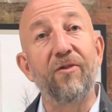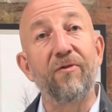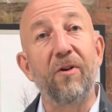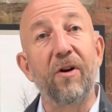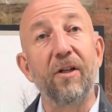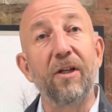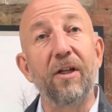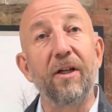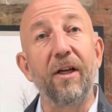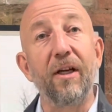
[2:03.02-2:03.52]
of our
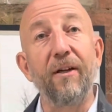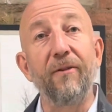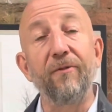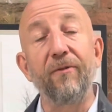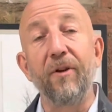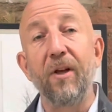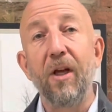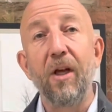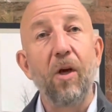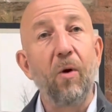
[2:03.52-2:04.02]
life,
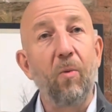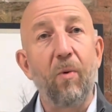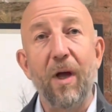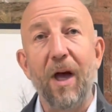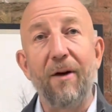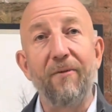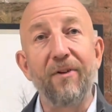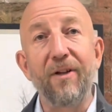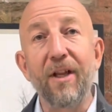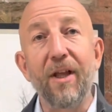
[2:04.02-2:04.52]
we
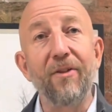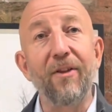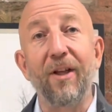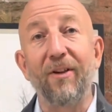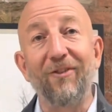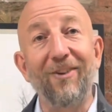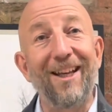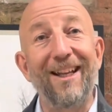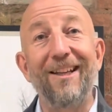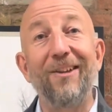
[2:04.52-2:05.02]
have another
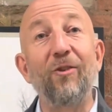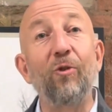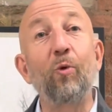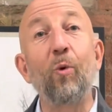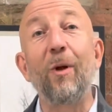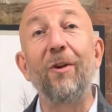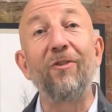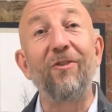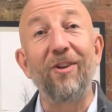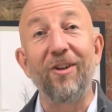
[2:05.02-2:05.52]
10,
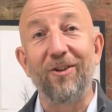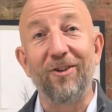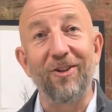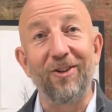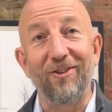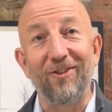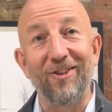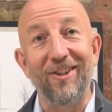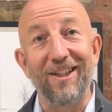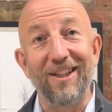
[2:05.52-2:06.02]
20,
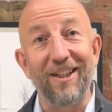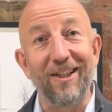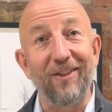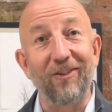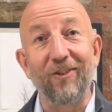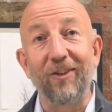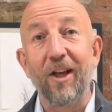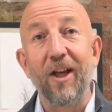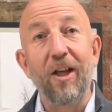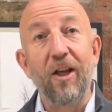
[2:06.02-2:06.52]
30
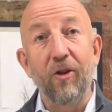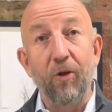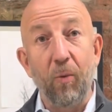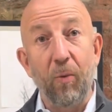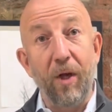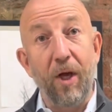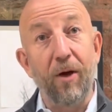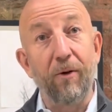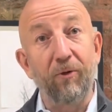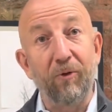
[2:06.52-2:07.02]
years that
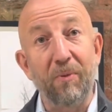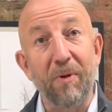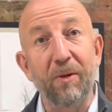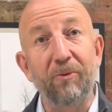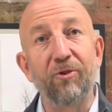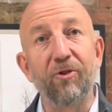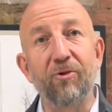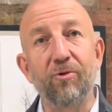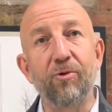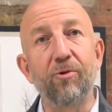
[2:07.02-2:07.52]
we hope to be able
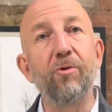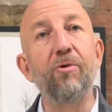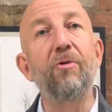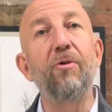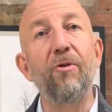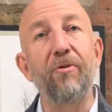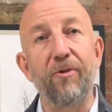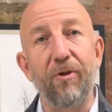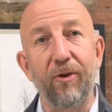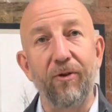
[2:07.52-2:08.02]
to draw
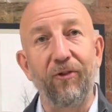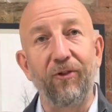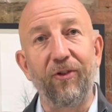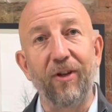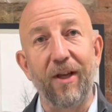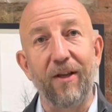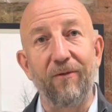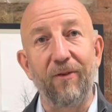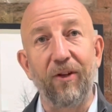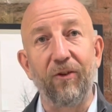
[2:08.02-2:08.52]
on those
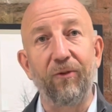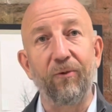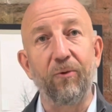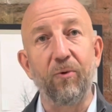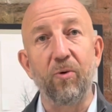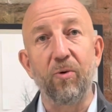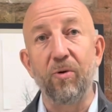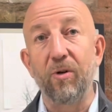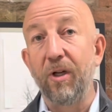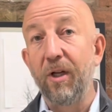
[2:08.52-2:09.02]
savings
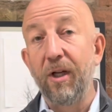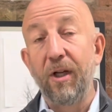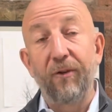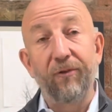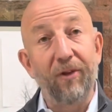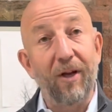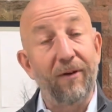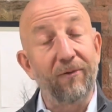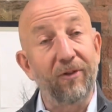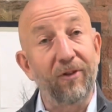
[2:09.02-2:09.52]
for
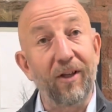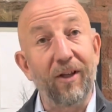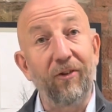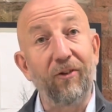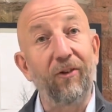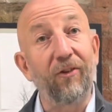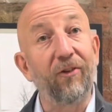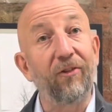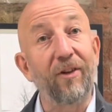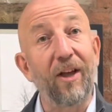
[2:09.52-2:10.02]
to have a
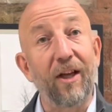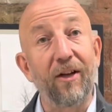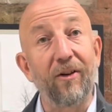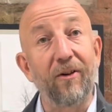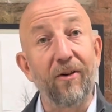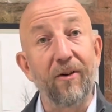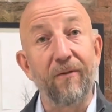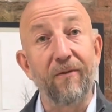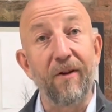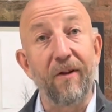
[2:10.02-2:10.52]
decent
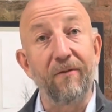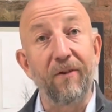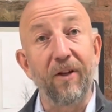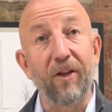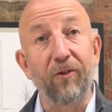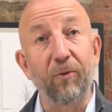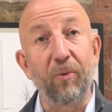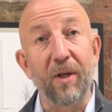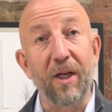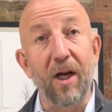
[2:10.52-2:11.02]
standard of living
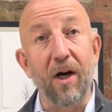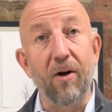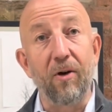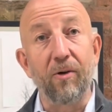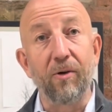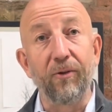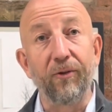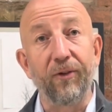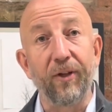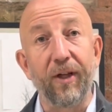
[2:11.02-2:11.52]
as we get
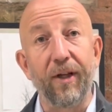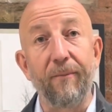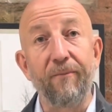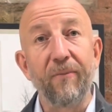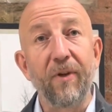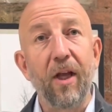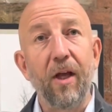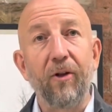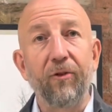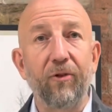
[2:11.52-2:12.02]
older.
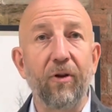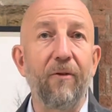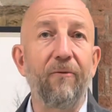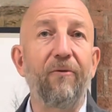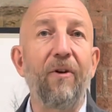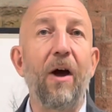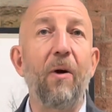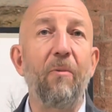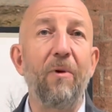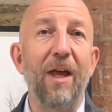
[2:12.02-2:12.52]
So in
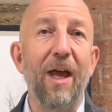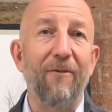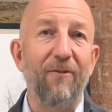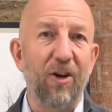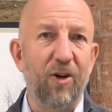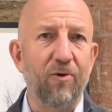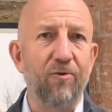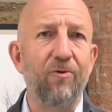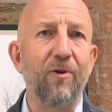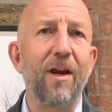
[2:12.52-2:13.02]
fact, we have a
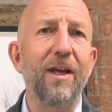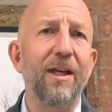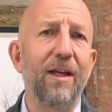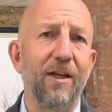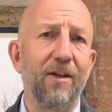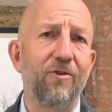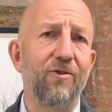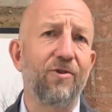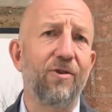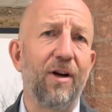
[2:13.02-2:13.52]
great
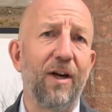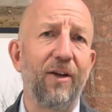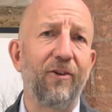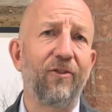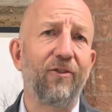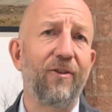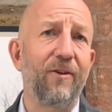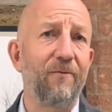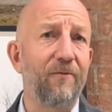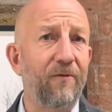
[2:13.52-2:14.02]

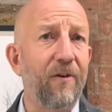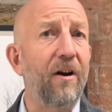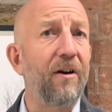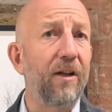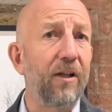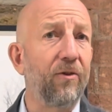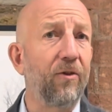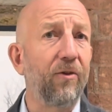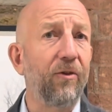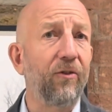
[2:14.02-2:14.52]
interest in very
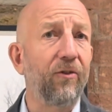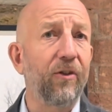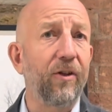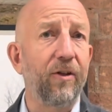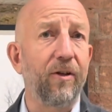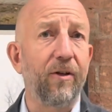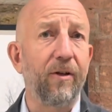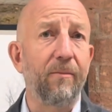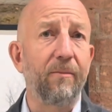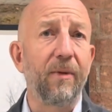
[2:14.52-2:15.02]

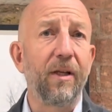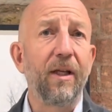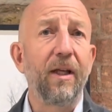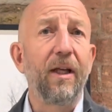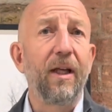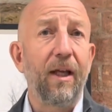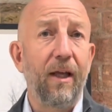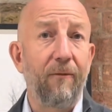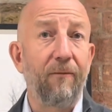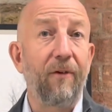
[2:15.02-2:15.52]
long-term
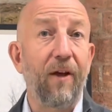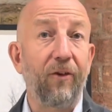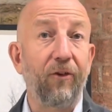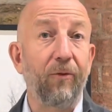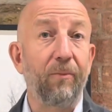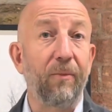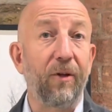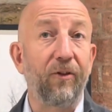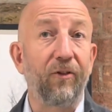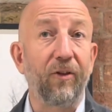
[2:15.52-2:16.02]

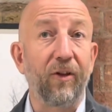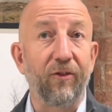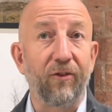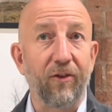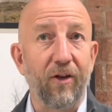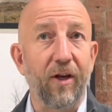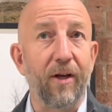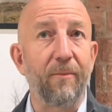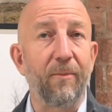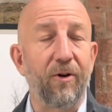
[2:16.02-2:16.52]
investment and
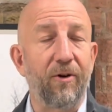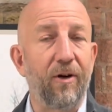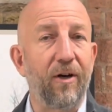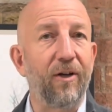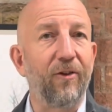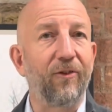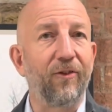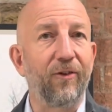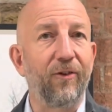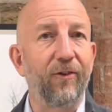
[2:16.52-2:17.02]
time
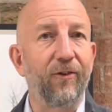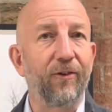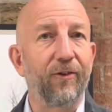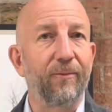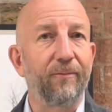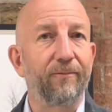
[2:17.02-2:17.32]
horizons.